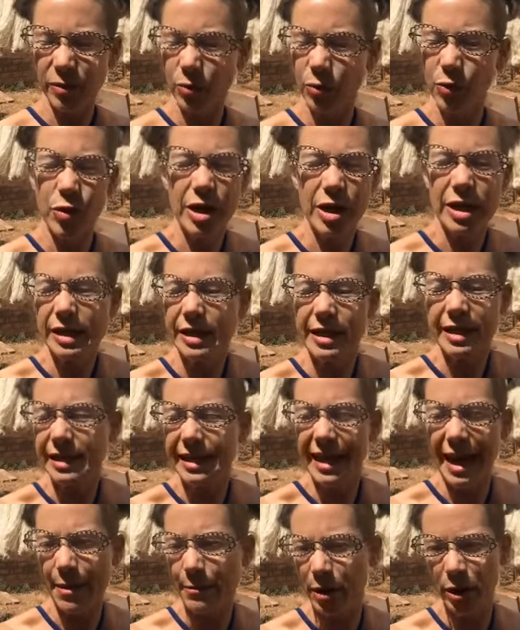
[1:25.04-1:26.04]
poisonous
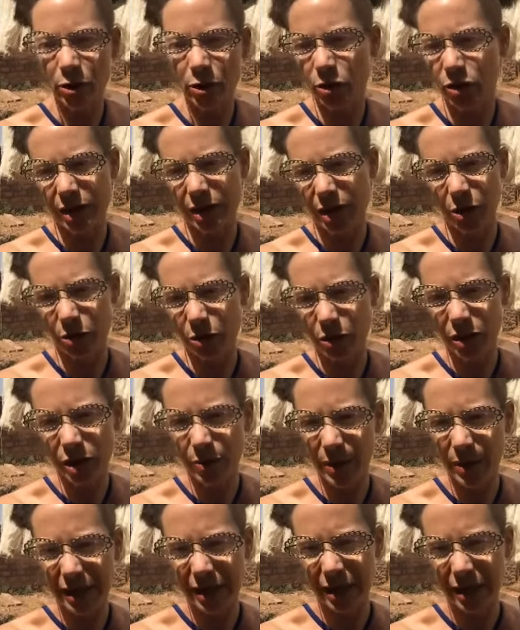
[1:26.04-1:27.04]
chemicals used
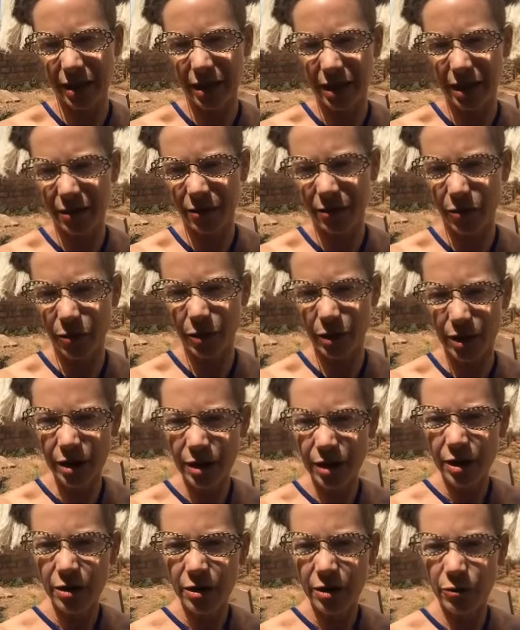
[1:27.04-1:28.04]
basically for
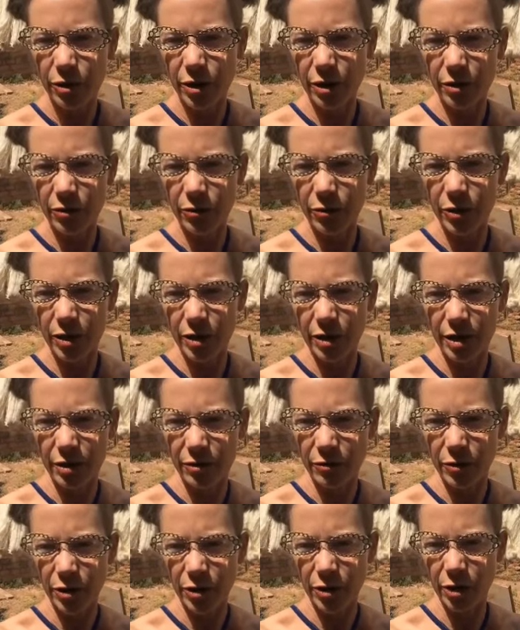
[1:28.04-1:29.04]

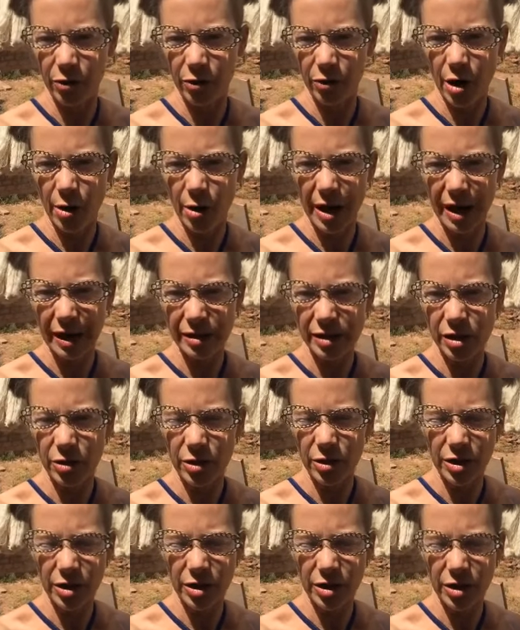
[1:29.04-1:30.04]
the growing. So
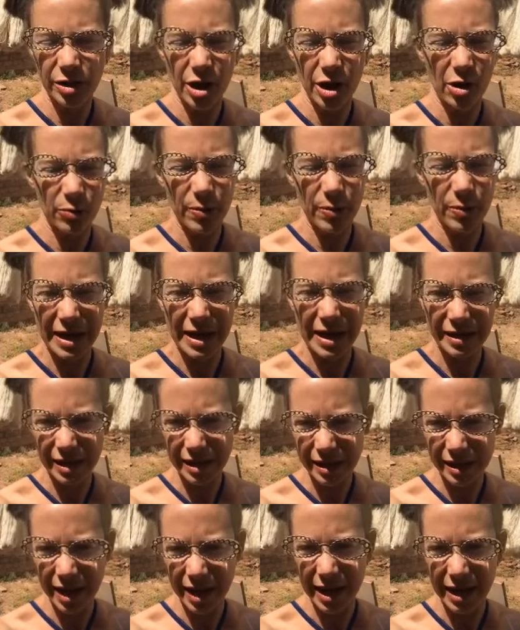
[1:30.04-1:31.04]
there's no
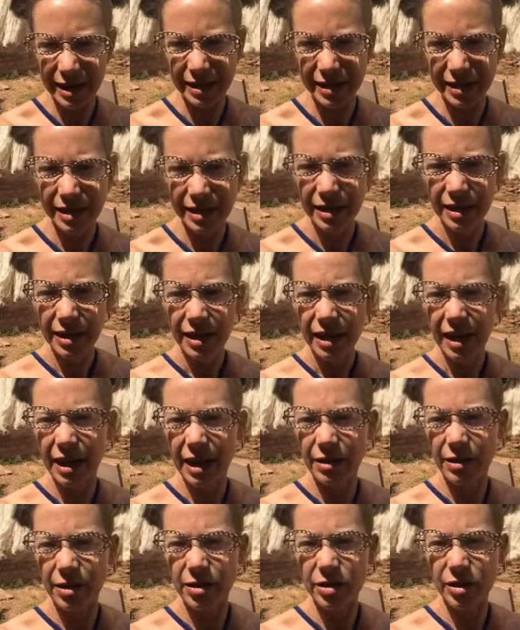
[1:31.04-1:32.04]
pesticides
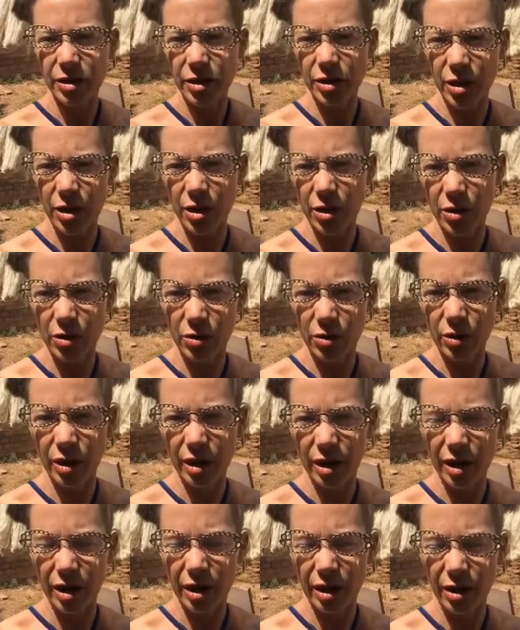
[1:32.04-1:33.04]
and there's no
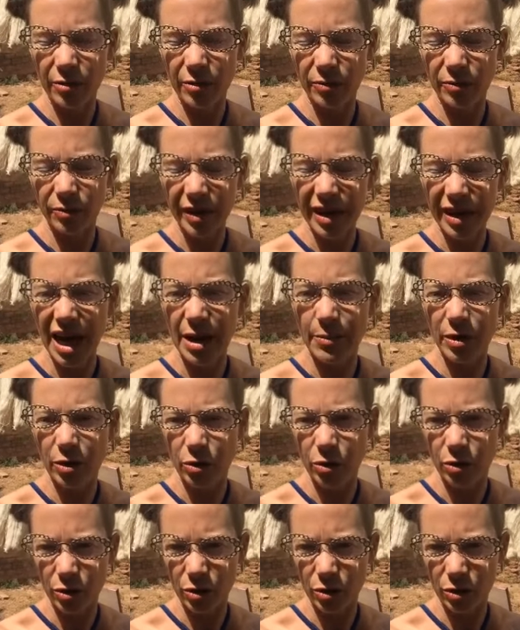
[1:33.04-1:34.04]

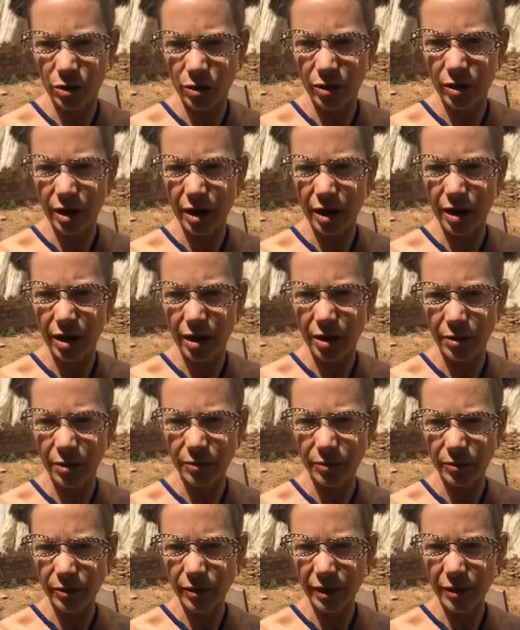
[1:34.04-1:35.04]
chemical
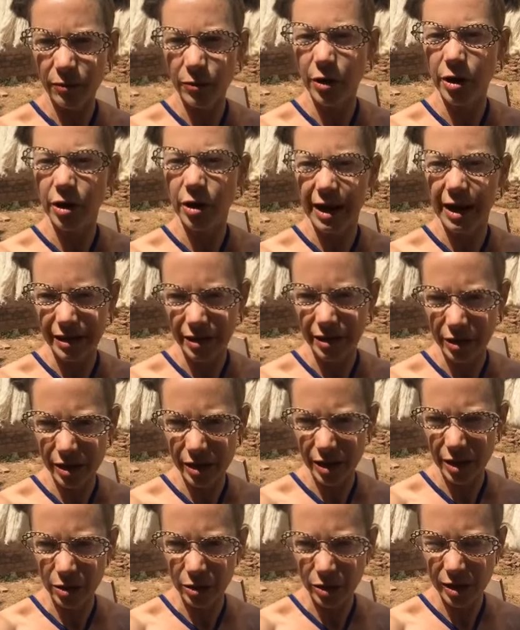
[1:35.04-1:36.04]

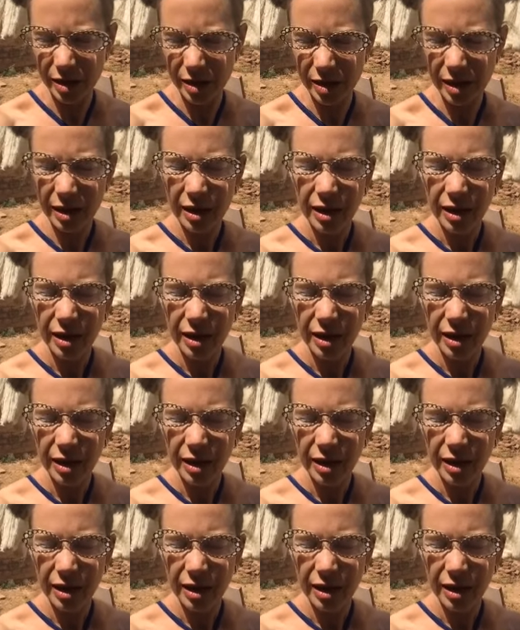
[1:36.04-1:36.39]
fertilizers used,